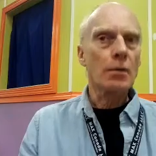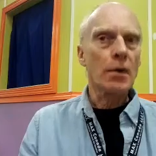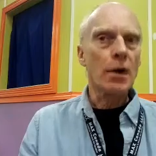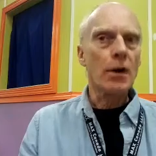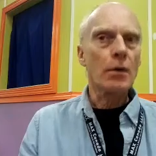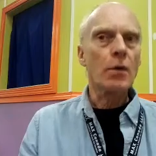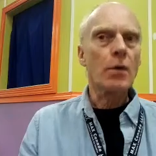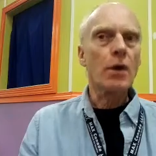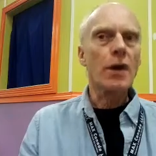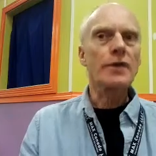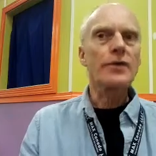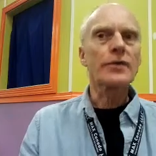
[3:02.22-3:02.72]

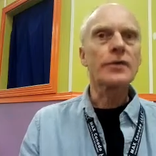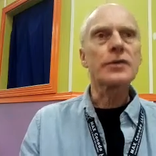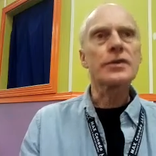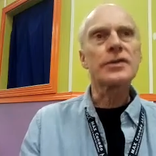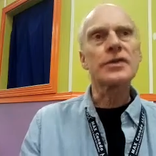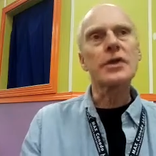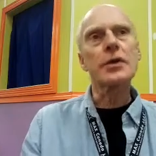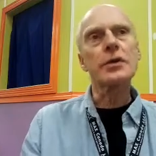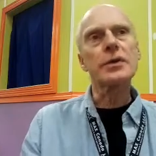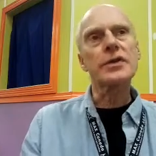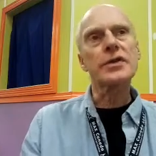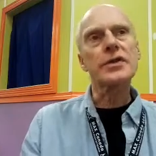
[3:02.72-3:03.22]
My wife
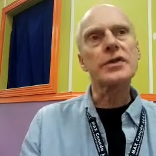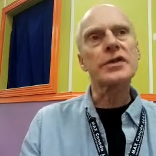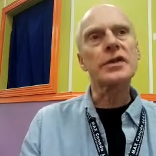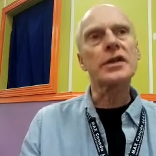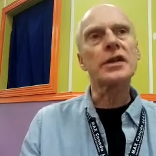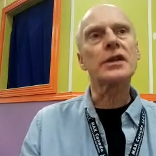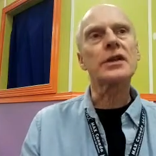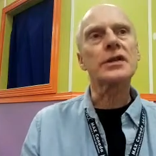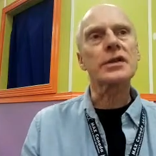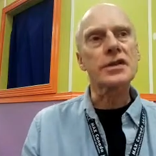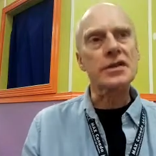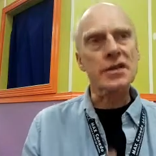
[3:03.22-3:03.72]
was
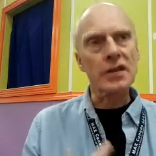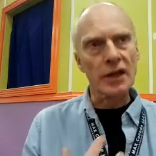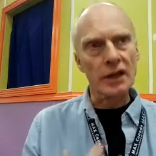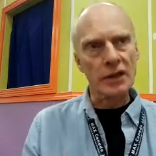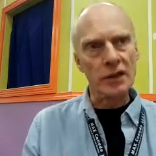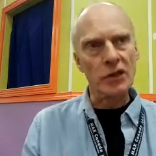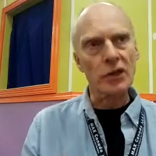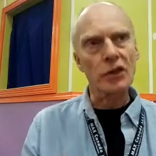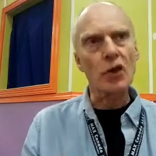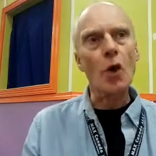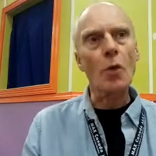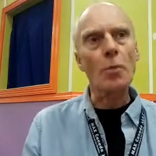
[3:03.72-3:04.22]
noticing and
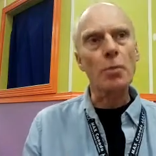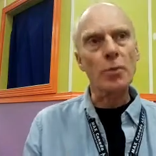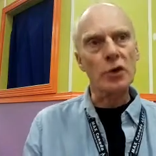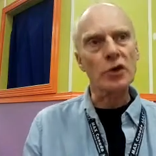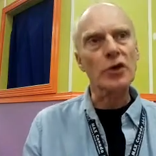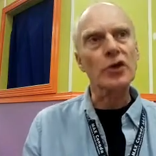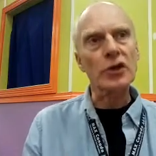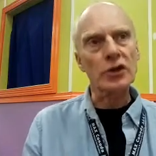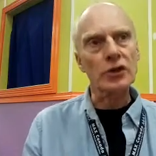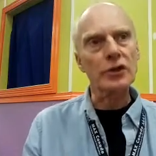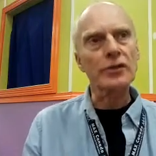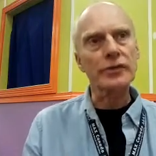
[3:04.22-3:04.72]
saying, "You're not
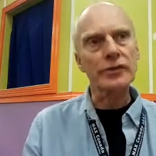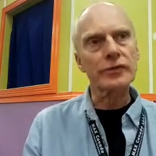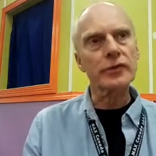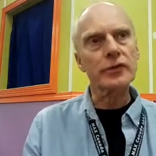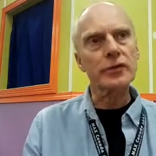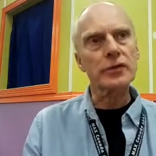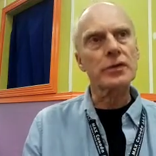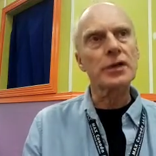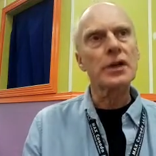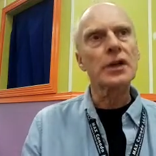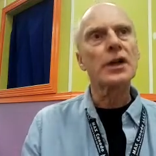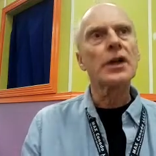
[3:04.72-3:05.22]
putting your
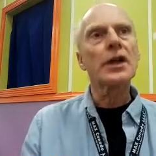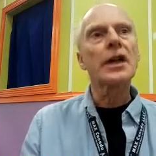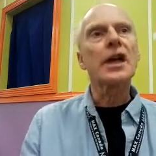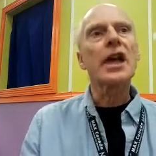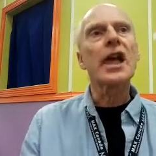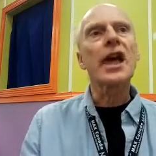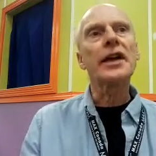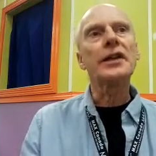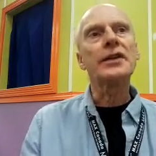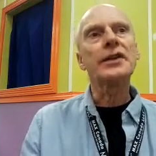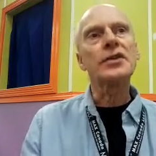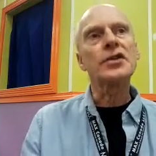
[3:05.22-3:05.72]
full
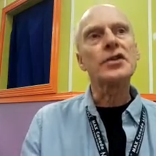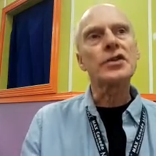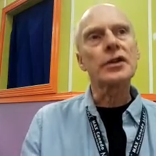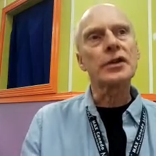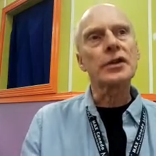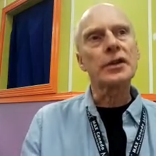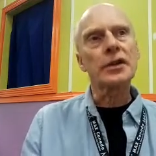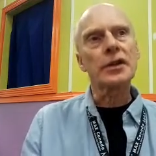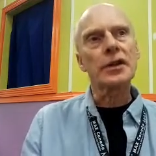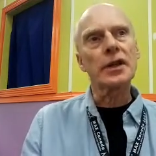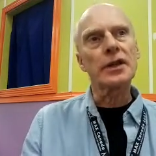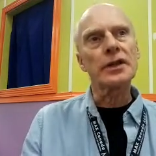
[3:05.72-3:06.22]

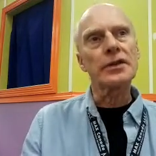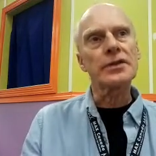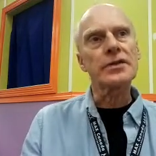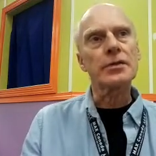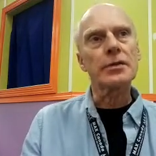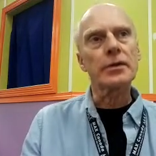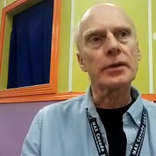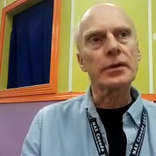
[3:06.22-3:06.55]
energy into